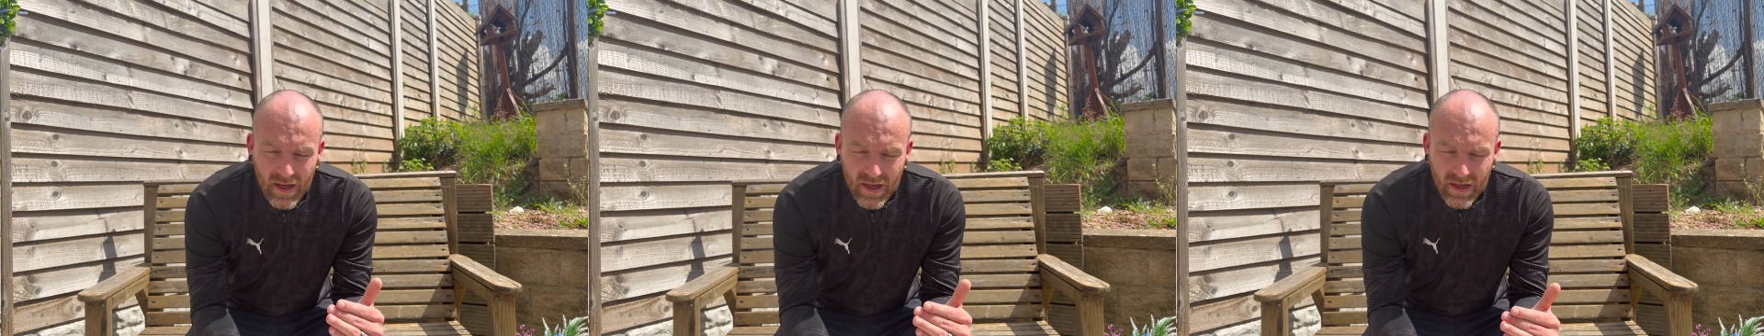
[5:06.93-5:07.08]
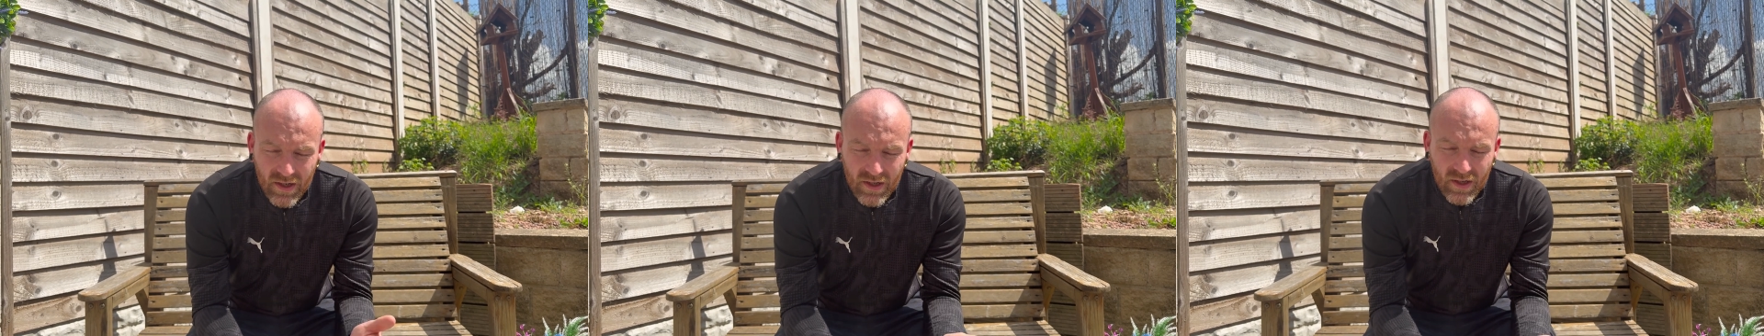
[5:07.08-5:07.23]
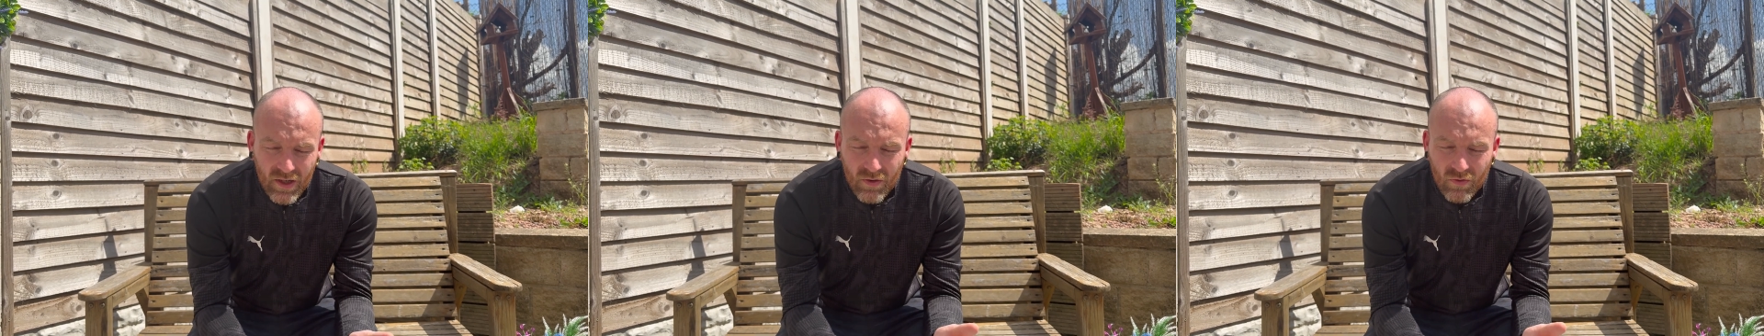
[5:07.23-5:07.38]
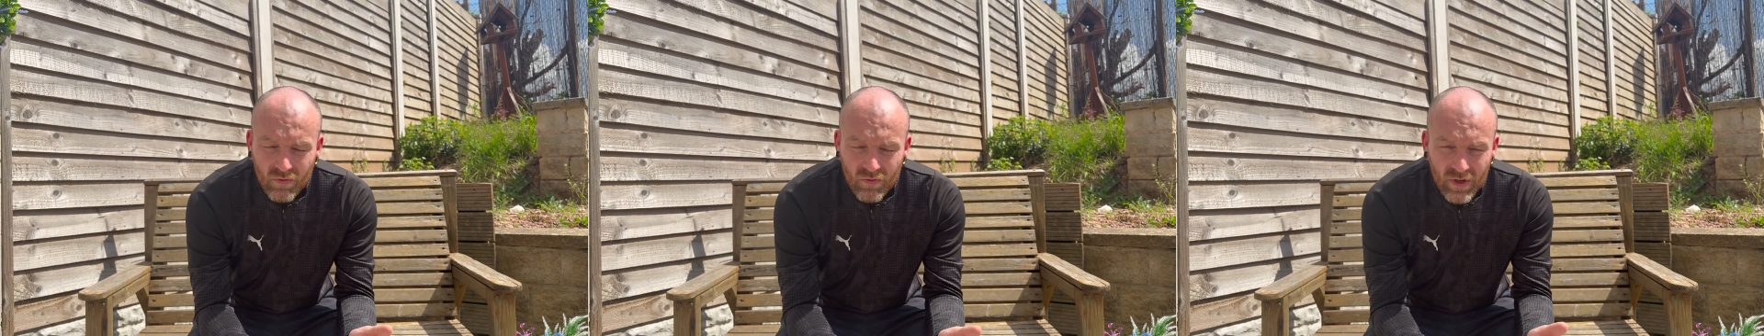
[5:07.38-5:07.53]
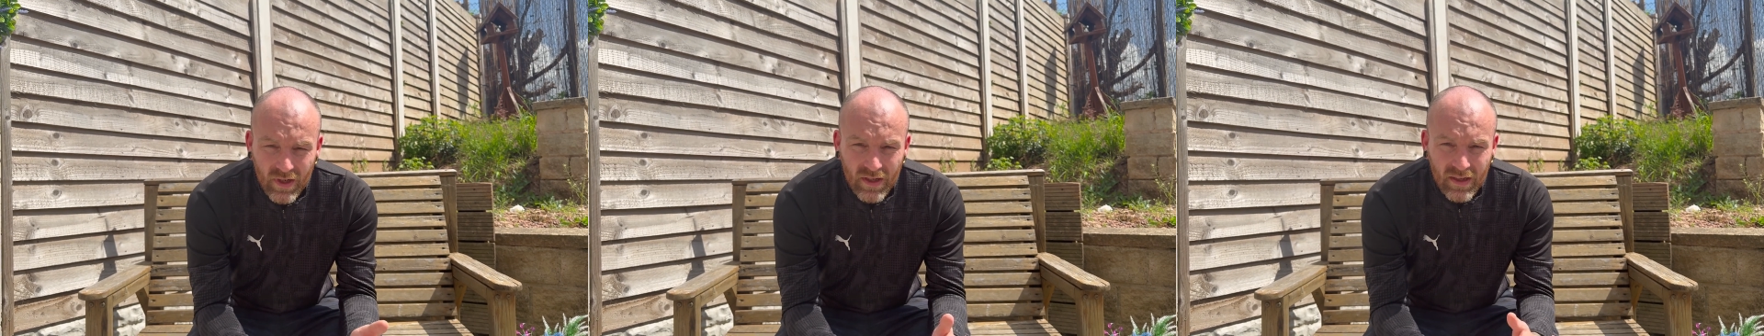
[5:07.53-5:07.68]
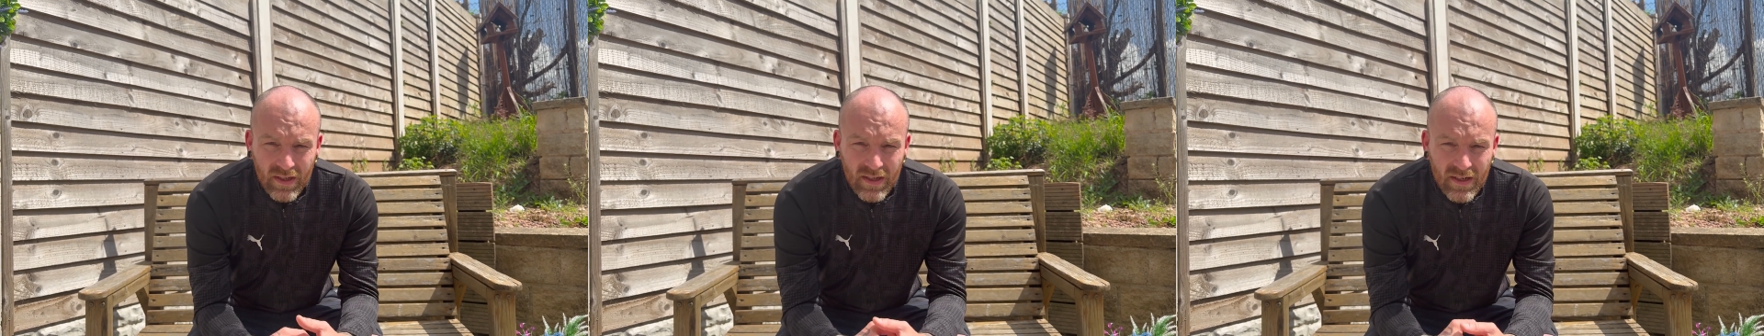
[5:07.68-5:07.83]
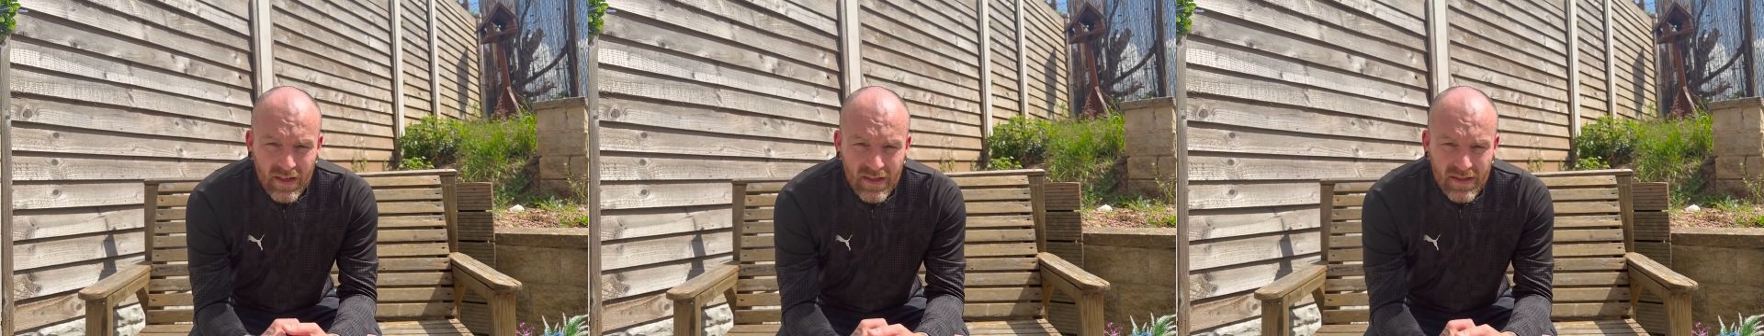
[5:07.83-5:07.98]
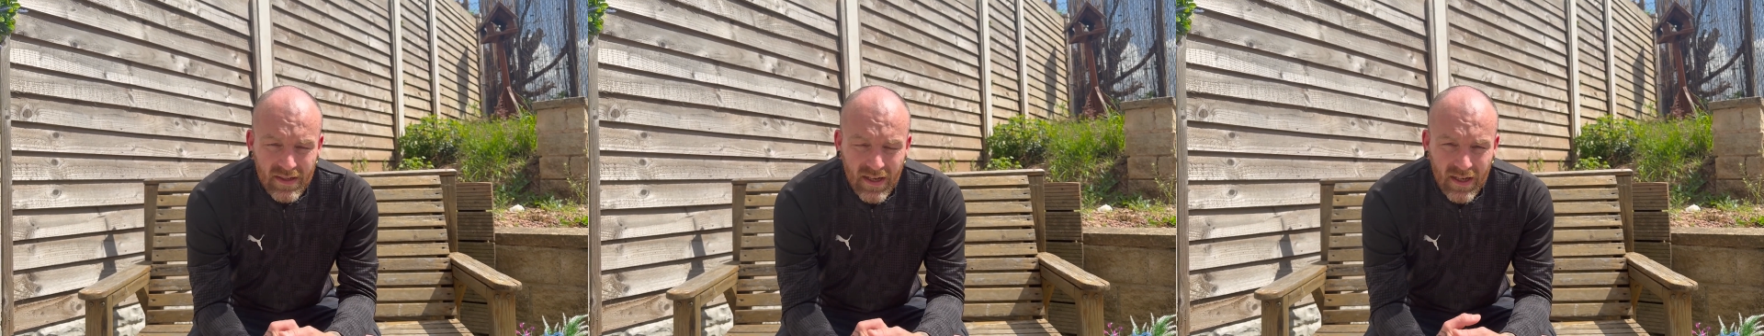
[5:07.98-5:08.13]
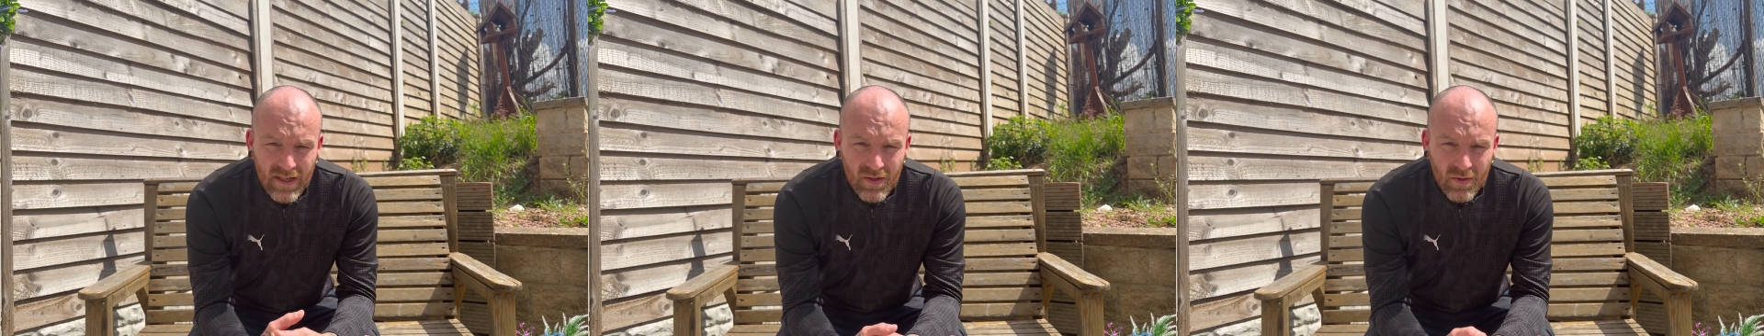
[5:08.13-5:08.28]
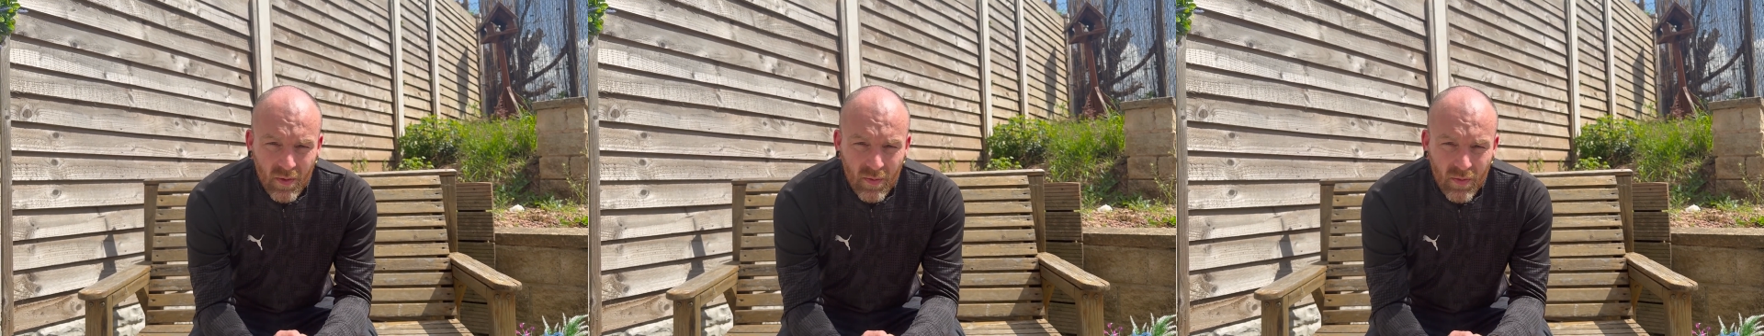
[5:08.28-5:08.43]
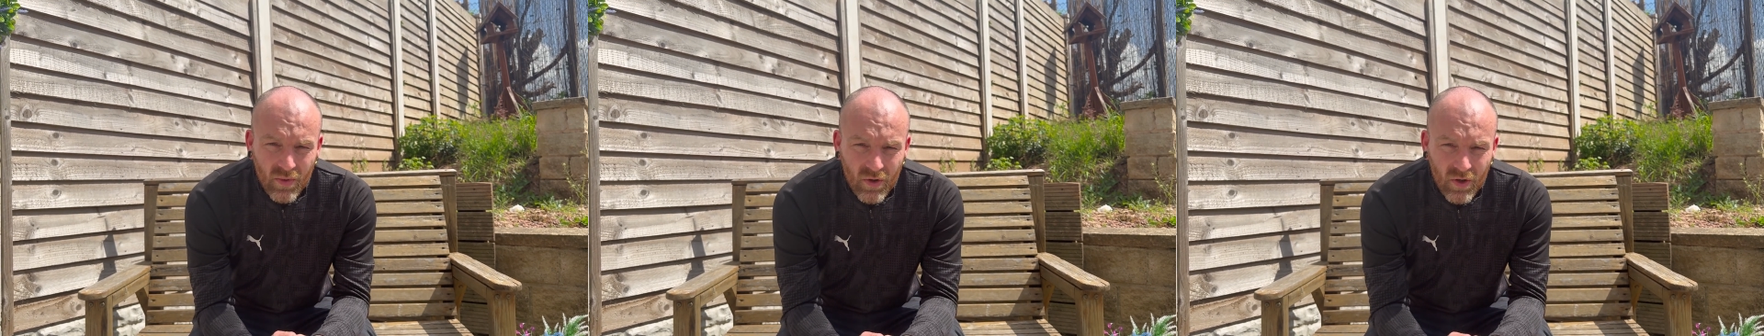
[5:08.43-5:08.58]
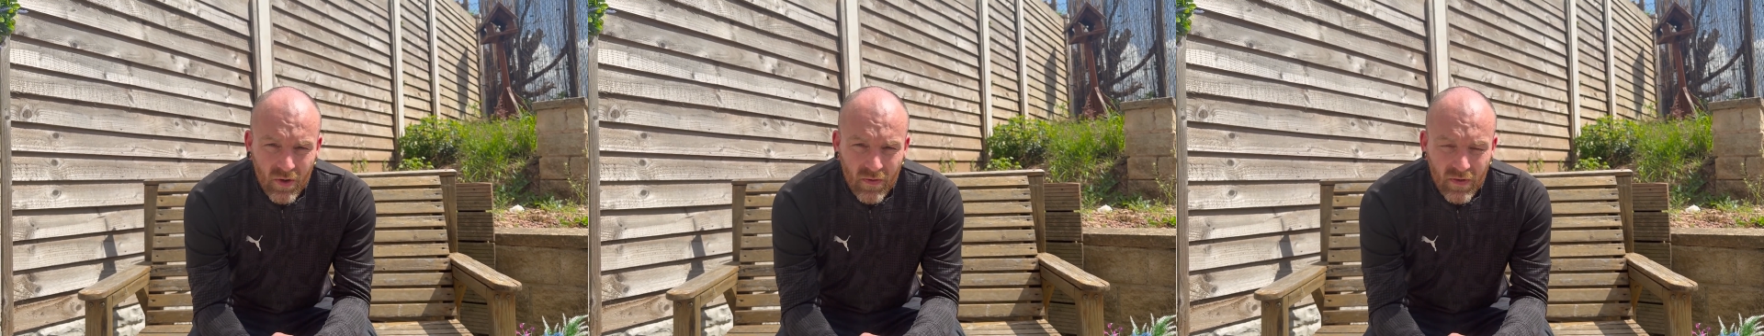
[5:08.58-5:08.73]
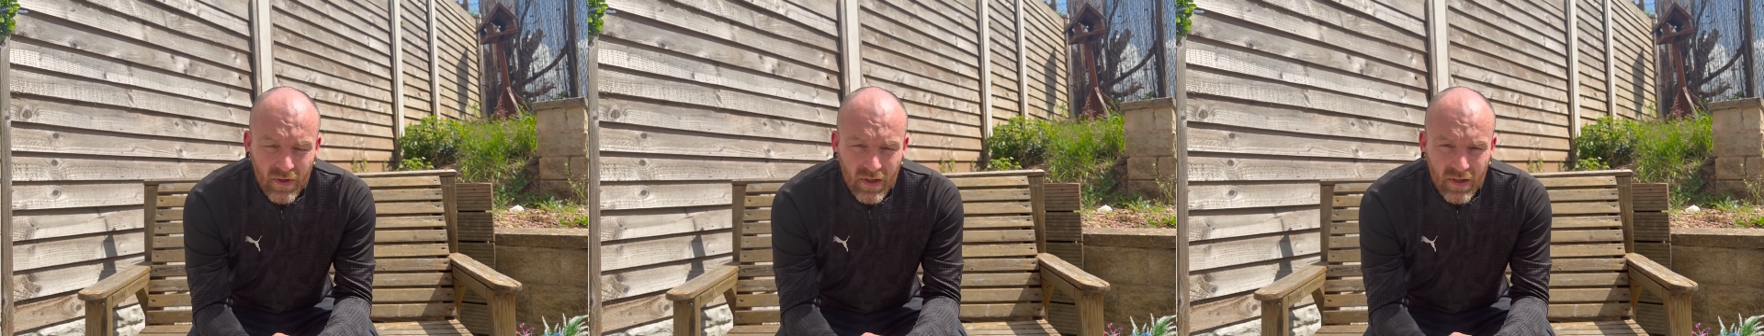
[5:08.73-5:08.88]
and you'll really start to
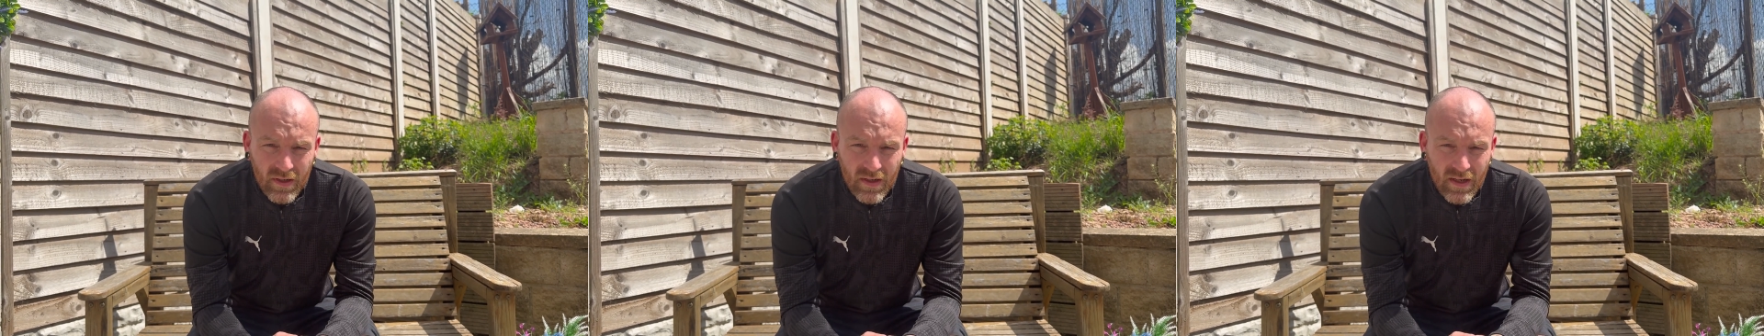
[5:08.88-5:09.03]
improve and